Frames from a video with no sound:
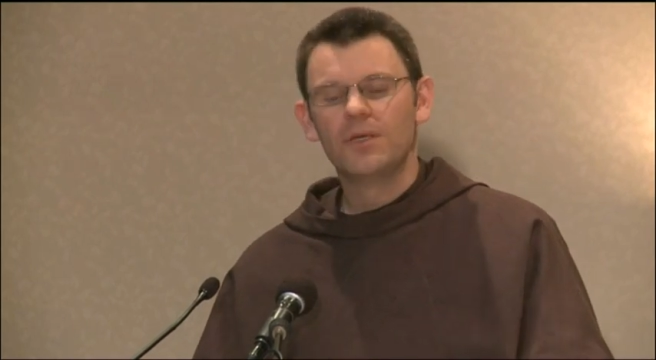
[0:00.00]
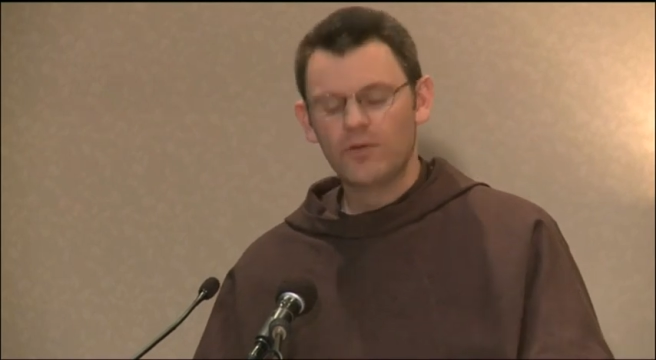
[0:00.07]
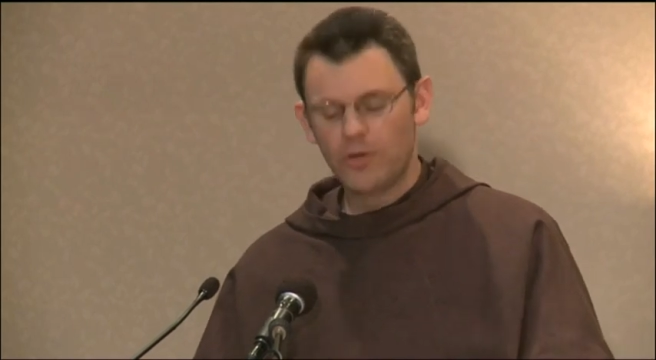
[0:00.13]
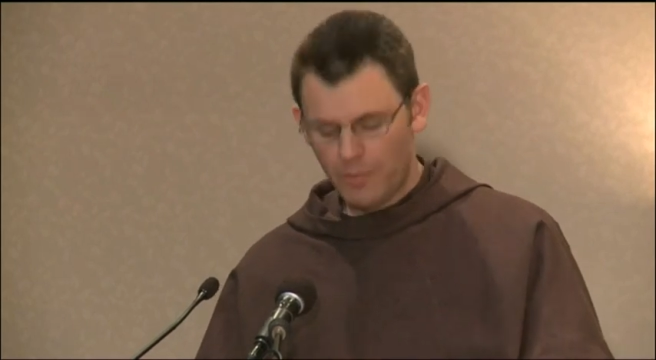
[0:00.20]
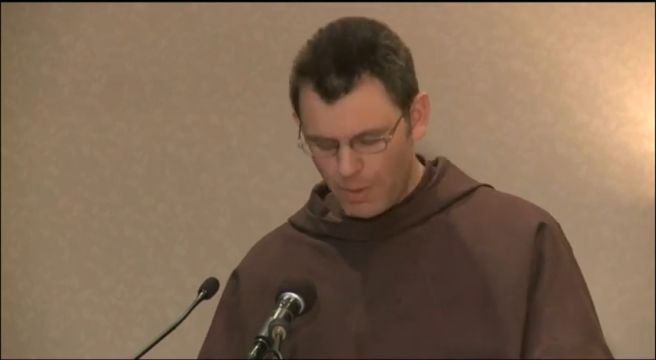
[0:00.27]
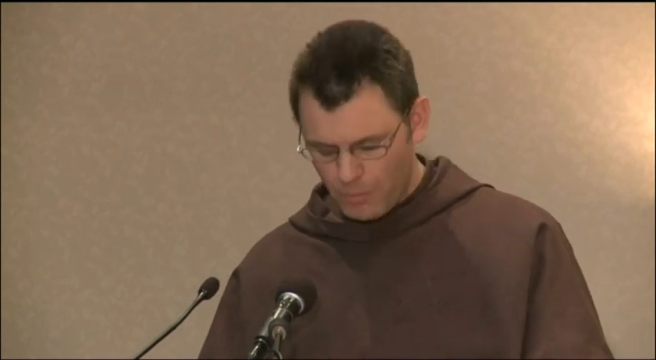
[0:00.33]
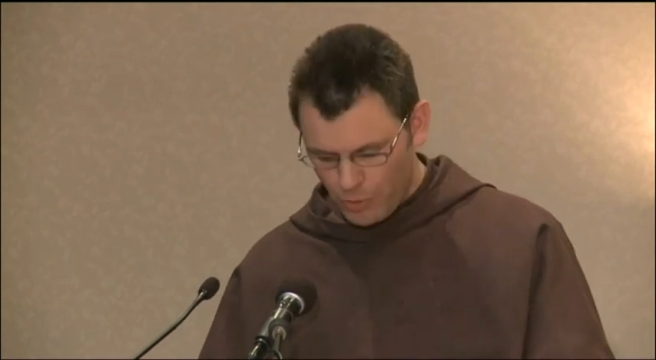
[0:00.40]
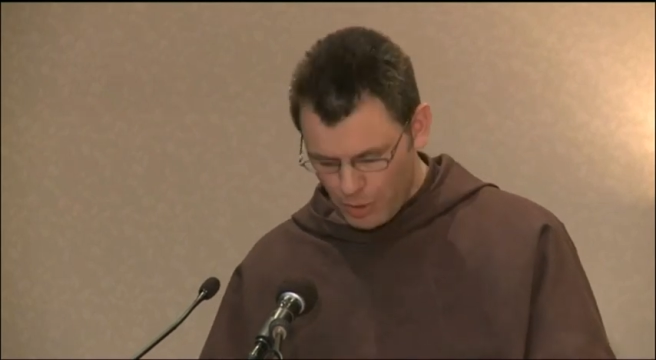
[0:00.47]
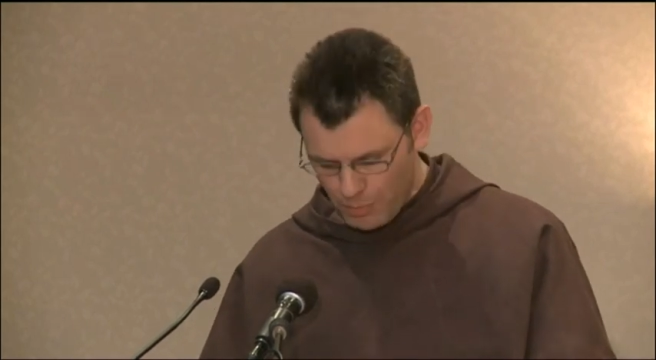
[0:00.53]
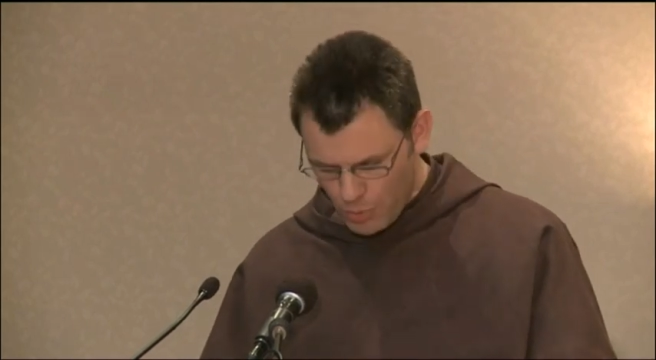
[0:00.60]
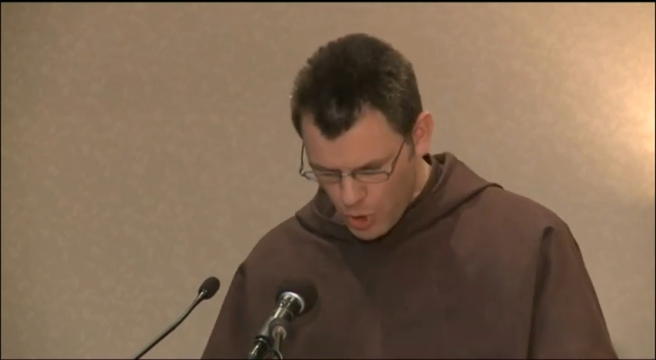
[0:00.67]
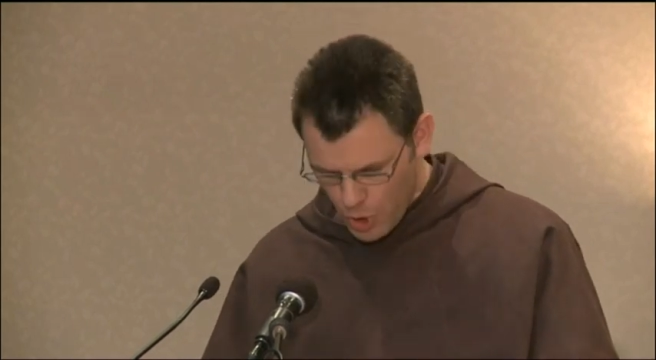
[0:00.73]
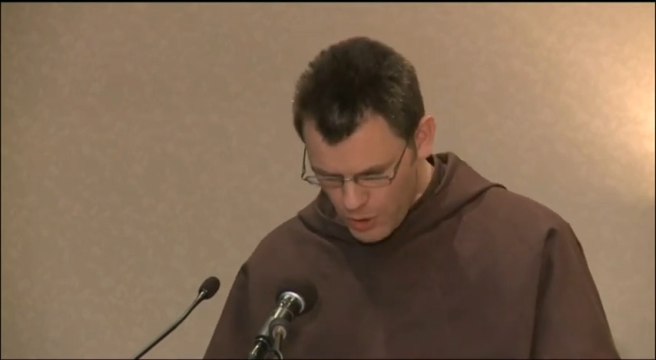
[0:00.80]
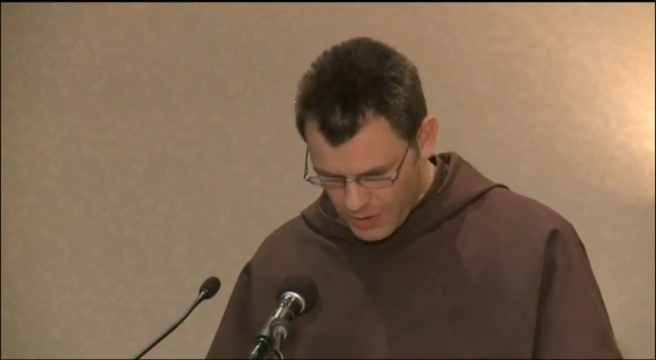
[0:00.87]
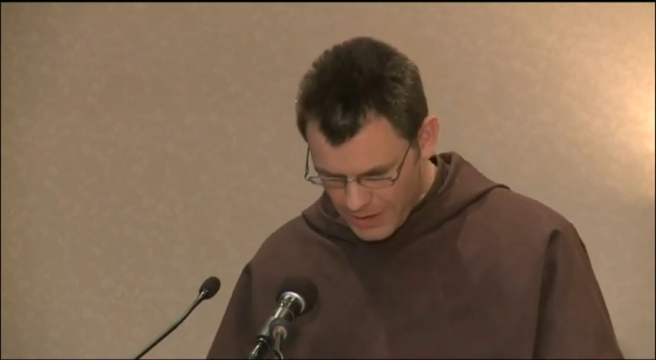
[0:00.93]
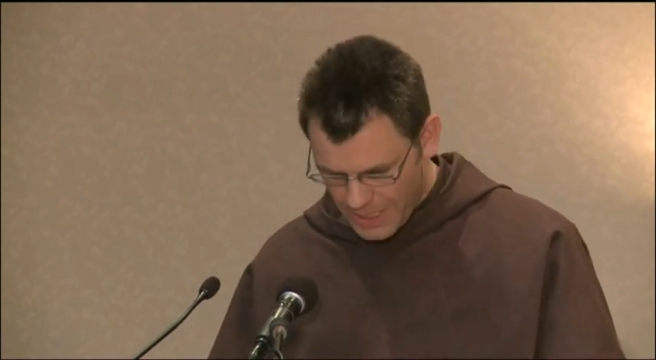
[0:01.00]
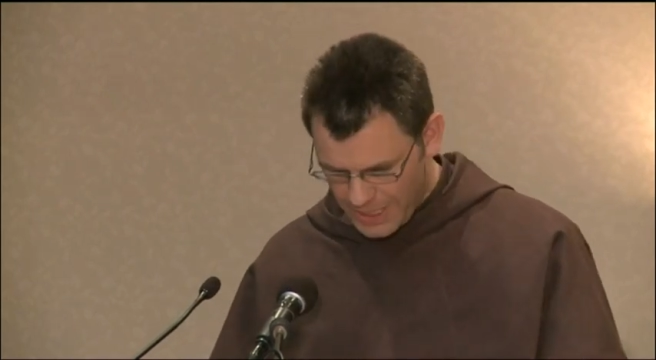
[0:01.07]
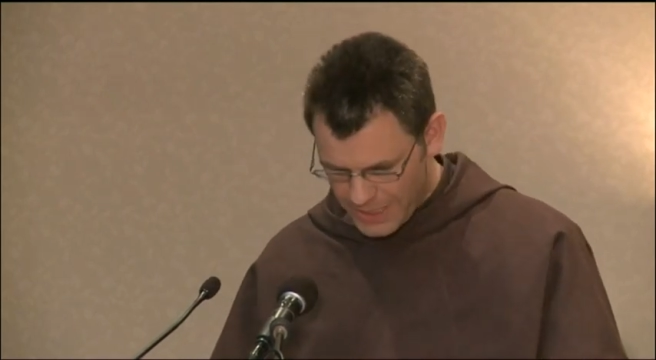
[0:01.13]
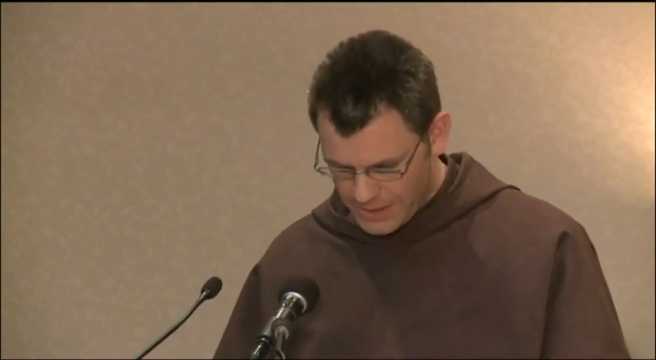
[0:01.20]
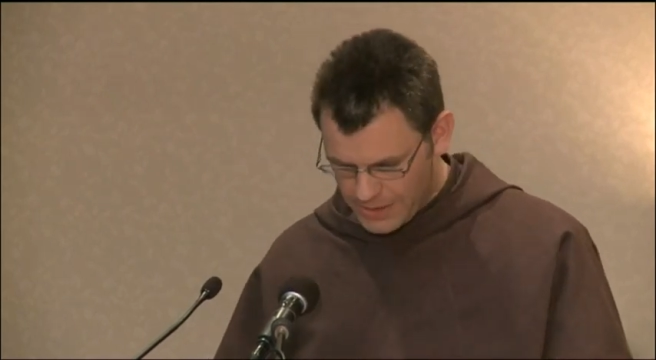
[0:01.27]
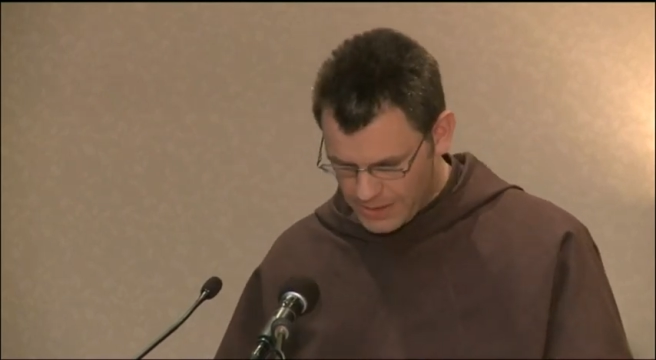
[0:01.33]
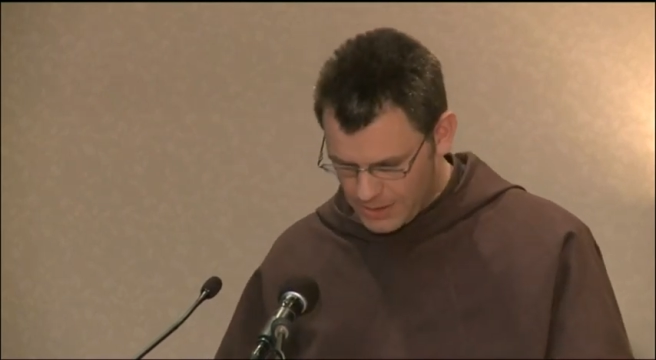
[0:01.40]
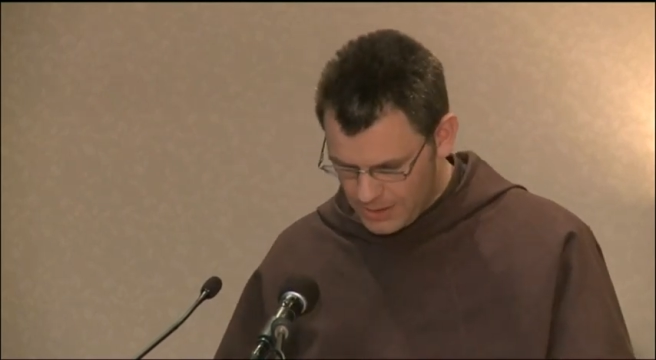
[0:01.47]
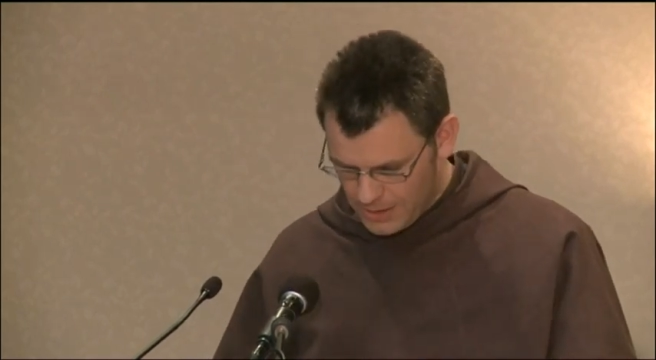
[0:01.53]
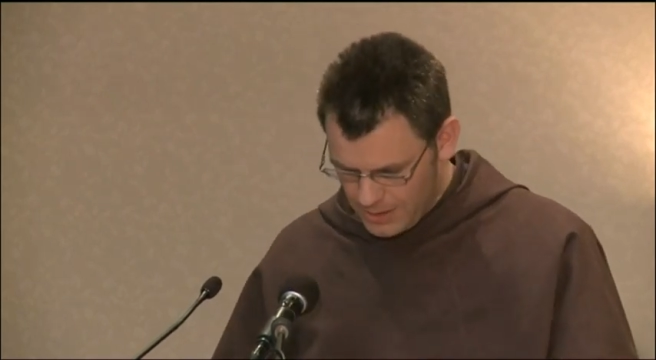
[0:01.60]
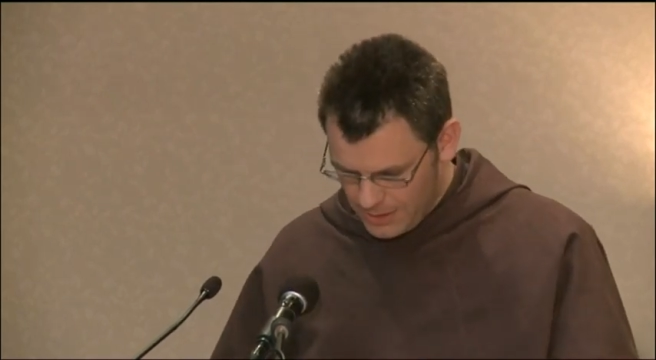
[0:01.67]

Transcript: remembering birthdays,